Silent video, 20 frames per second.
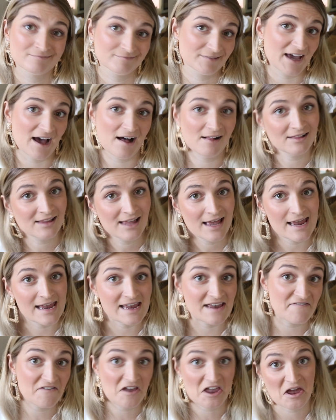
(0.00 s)
gal,
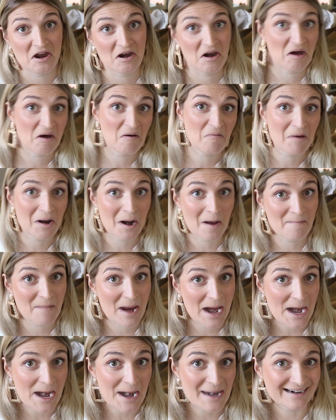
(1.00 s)
if you know what I
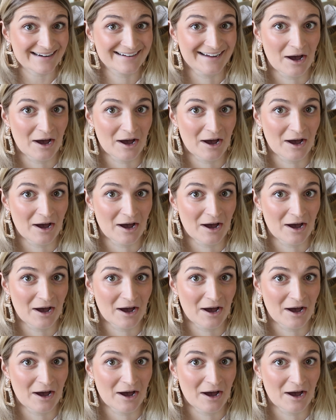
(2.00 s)
mean.